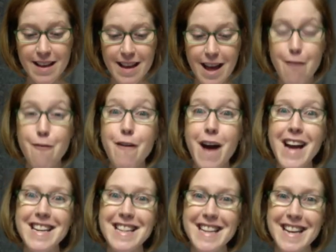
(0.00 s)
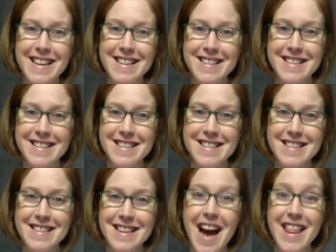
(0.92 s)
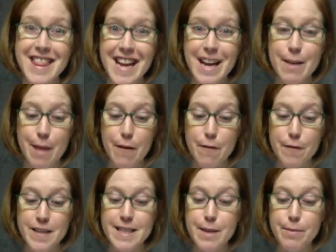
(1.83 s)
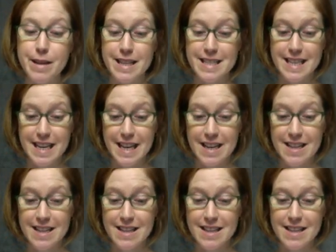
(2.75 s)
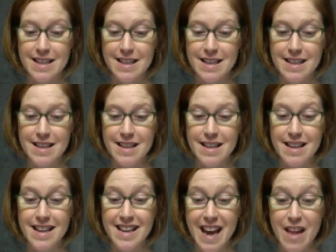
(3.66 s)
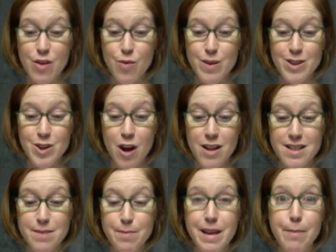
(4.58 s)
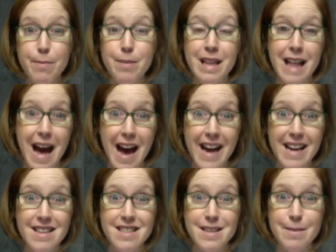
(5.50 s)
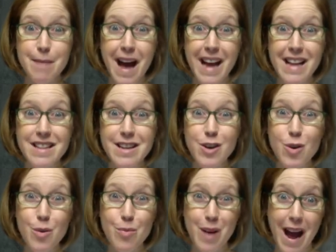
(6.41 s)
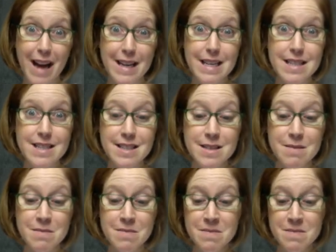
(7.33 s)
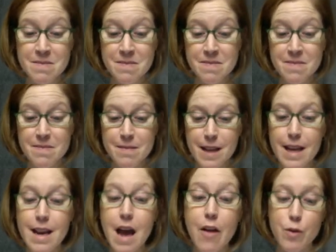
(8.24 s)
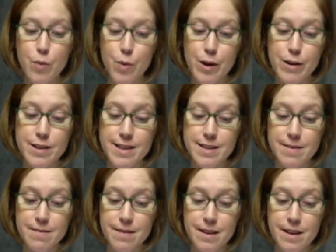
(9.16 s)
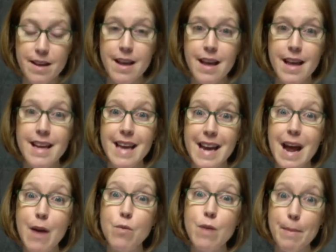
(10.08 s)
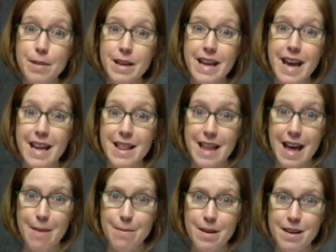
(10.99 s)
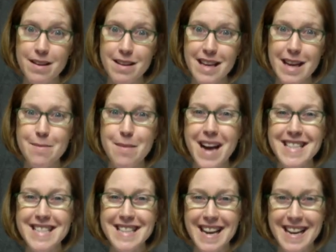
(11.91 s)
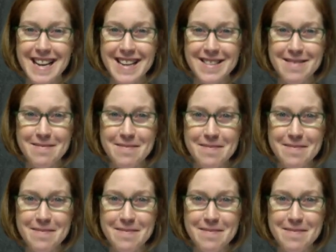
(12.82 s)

And finally, I think about feasibility. Can the results be applied to my clinical practice? In other words, can I replicate them in my setting?